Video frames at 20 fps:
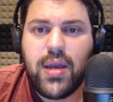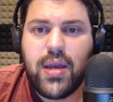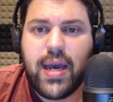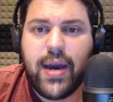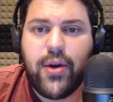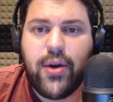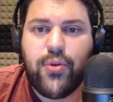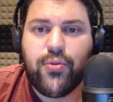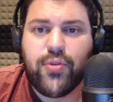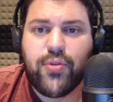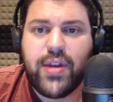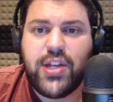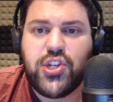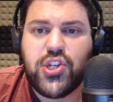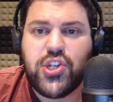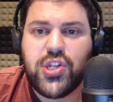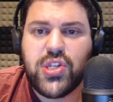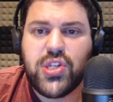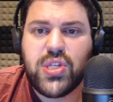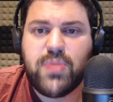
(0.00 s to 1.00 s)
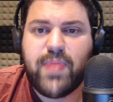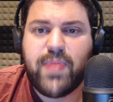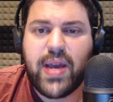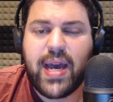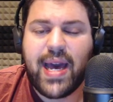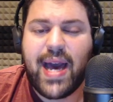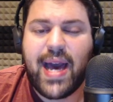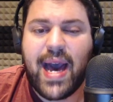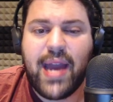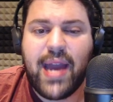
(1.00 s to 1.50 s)

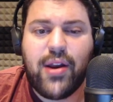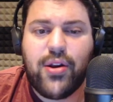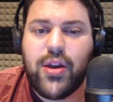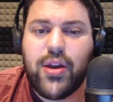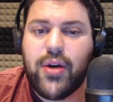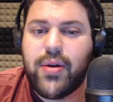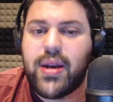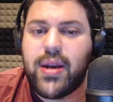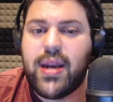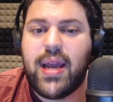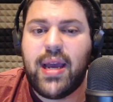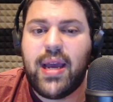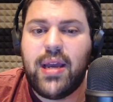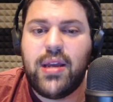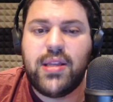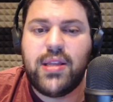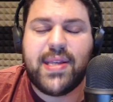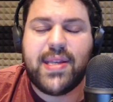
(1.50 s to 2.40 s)
I don't know what